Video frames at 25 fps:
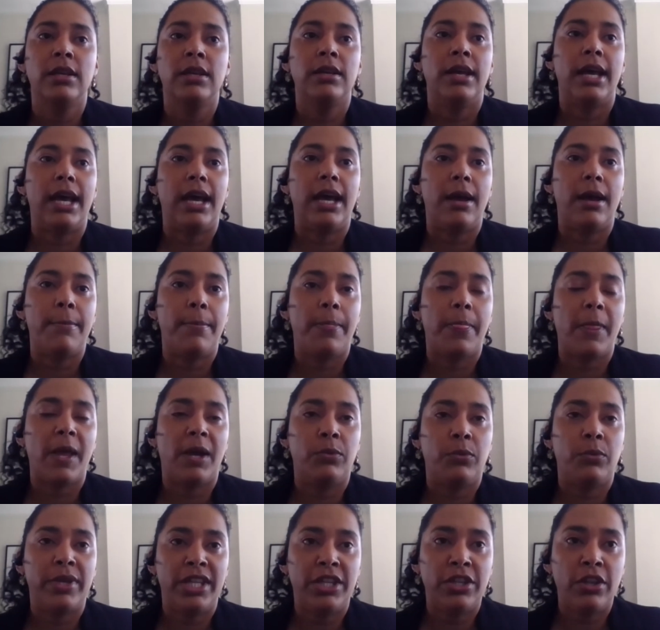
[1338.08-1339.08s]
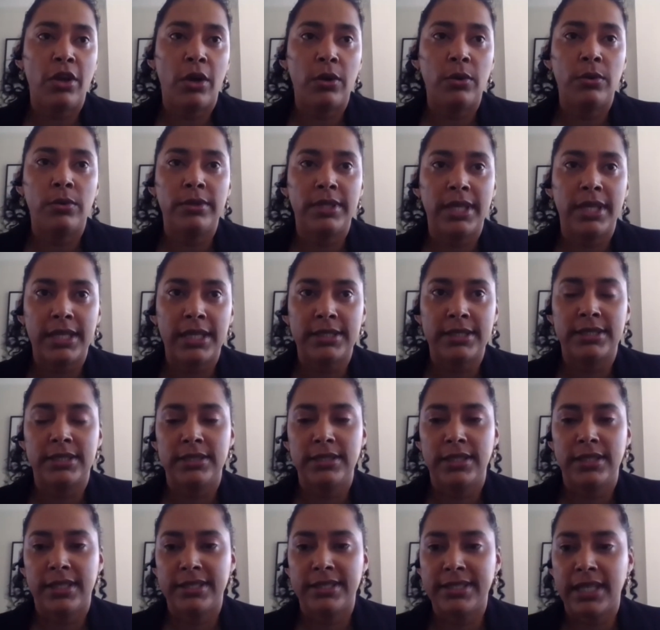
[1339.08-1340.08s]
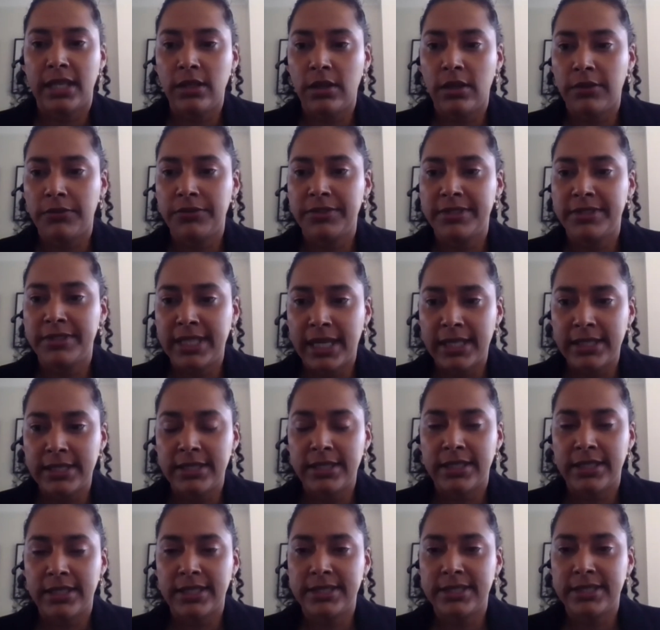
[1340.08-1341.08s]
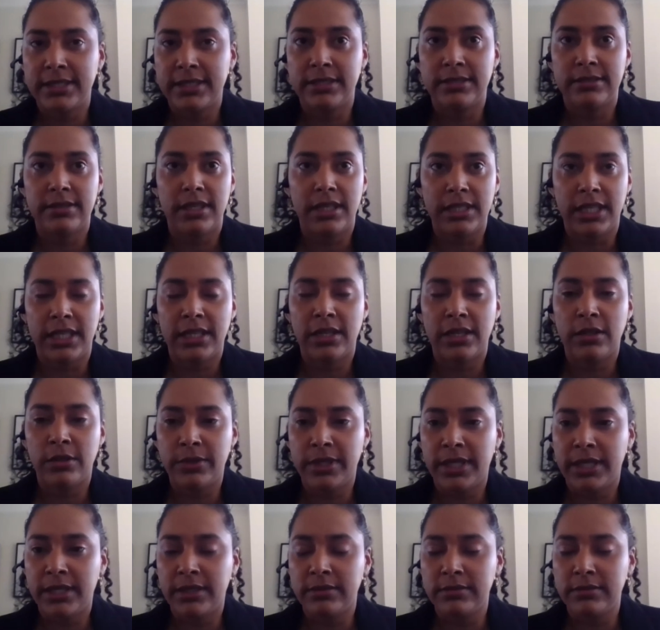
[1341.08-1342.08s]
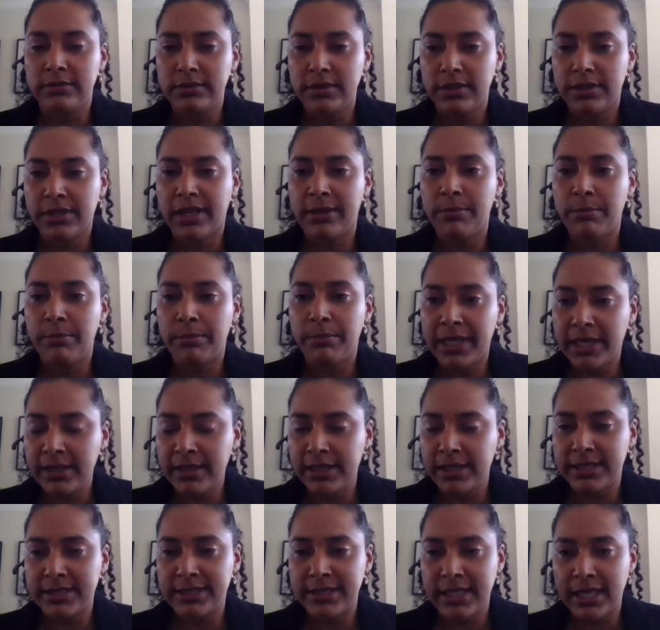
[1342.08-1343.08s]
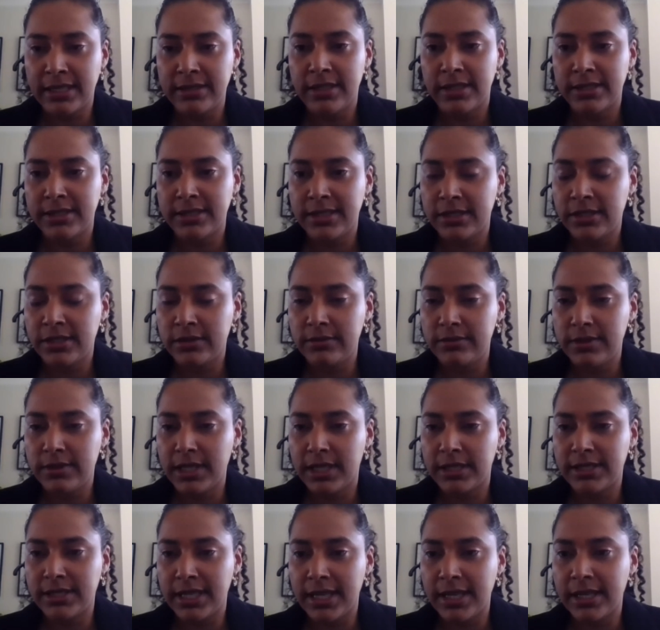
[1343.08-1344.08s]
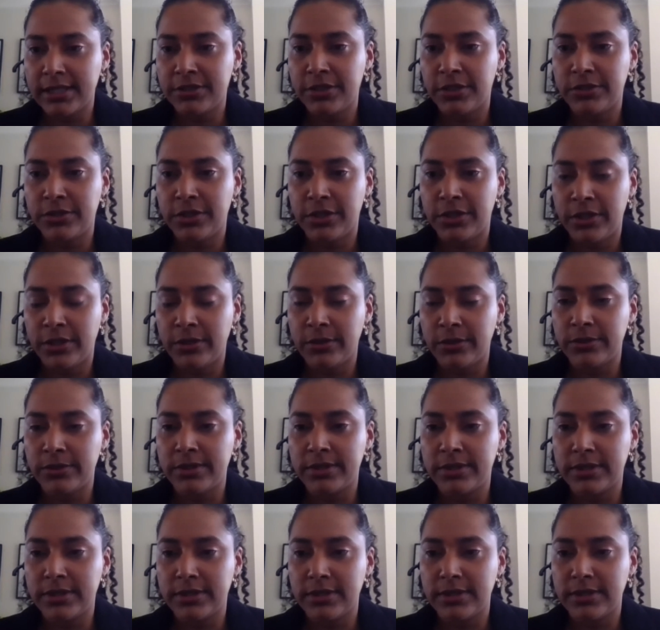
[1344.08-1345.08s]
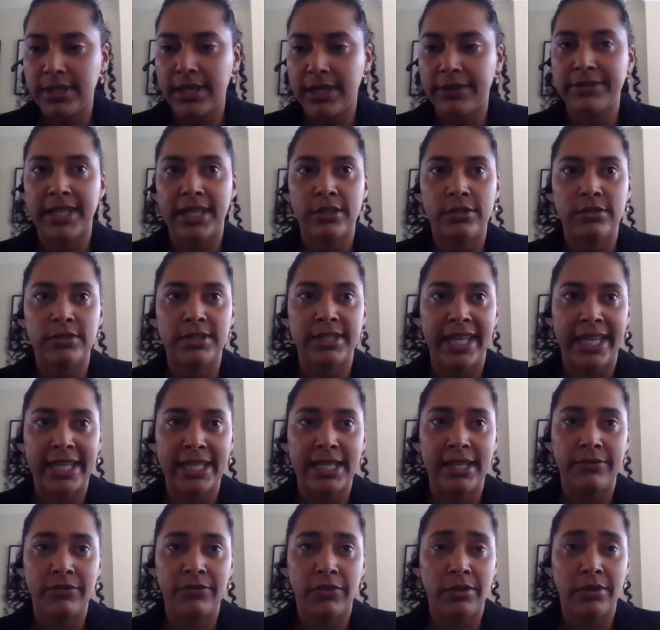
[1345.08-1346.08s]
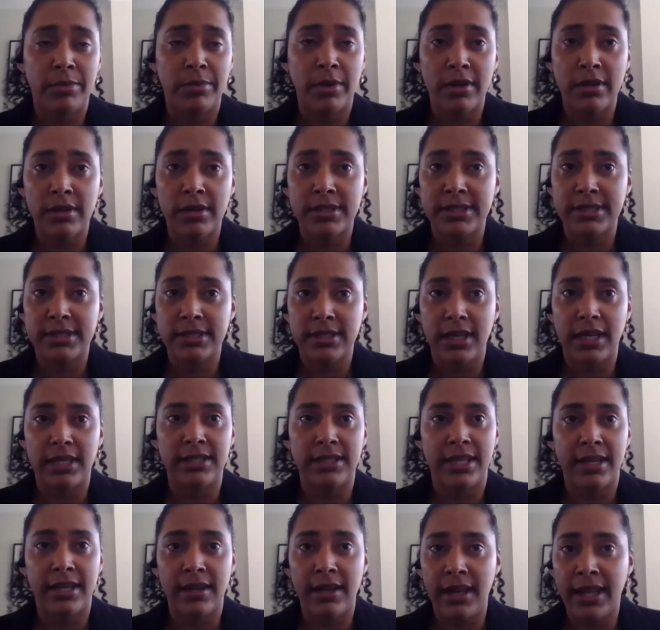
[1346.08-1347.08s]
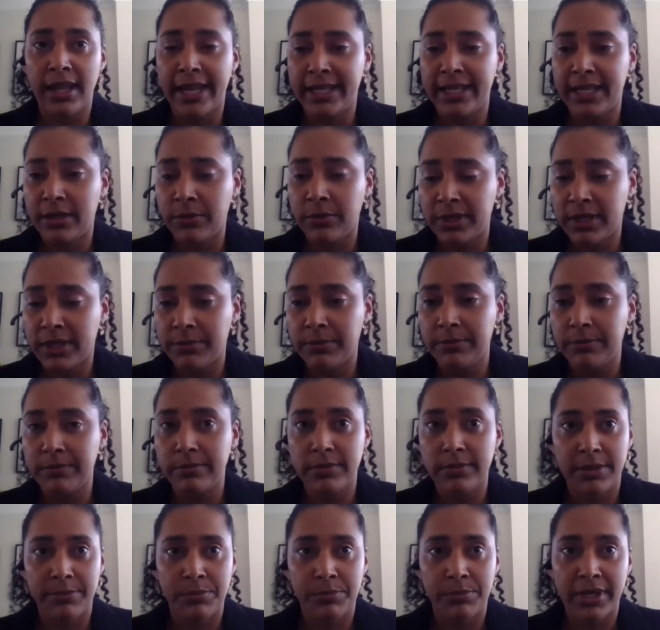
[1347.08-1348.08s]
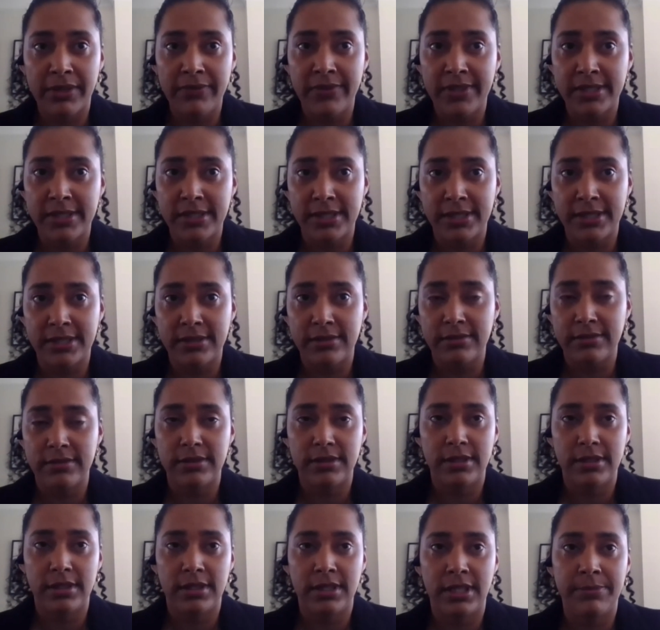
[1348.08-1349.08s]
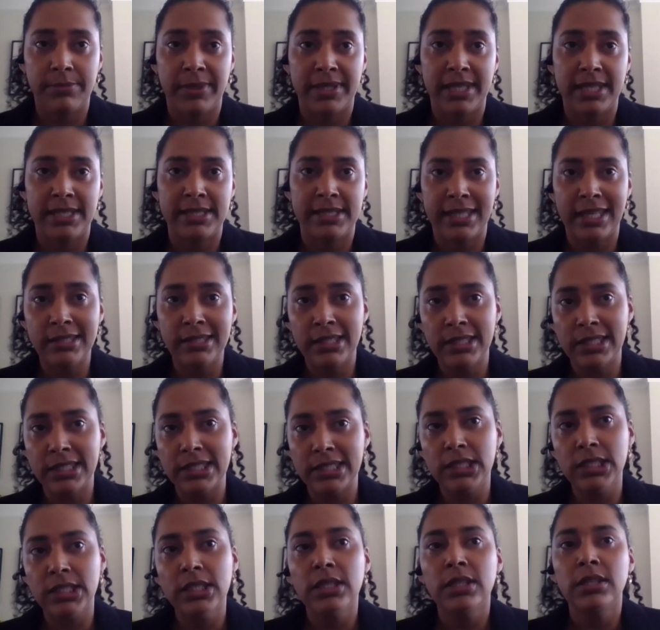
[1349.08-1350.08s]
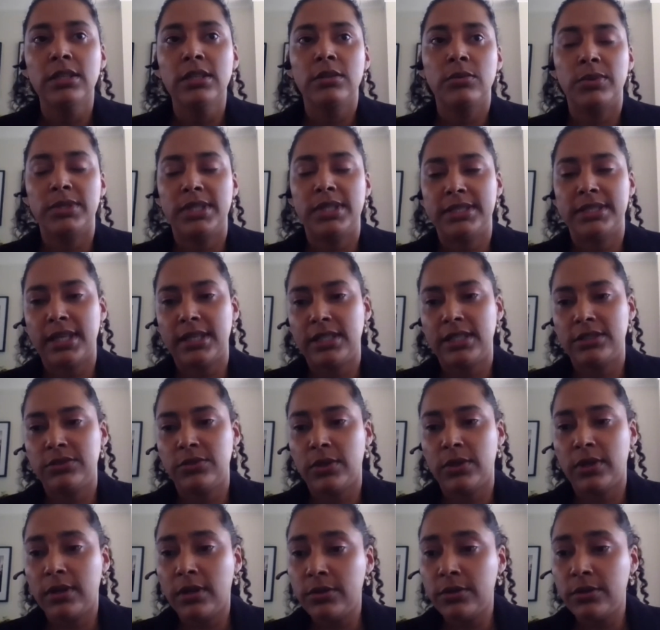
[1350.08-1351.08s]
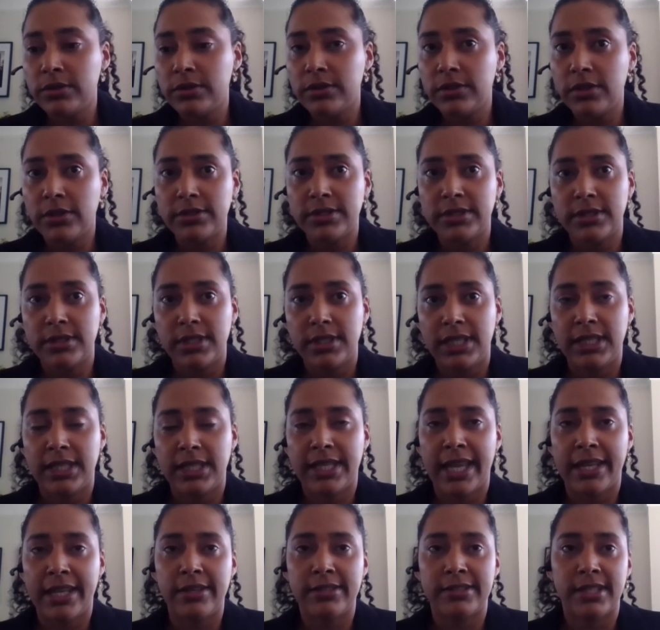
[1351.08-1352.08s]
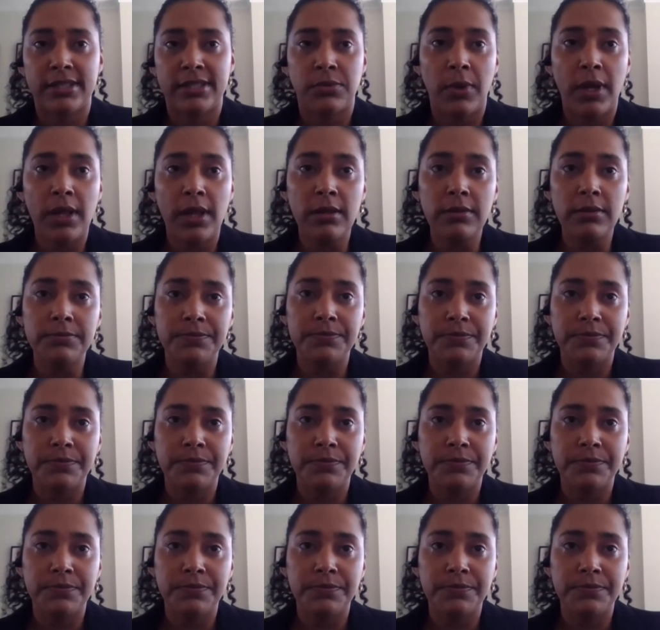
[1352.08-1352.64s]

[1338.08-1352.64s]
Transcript: and we know that there's a lot of standards, and including green building standards that ask you to use life cycle data for your products, and they're aligning with the previous EPD standard, we decided to include those indicators as well,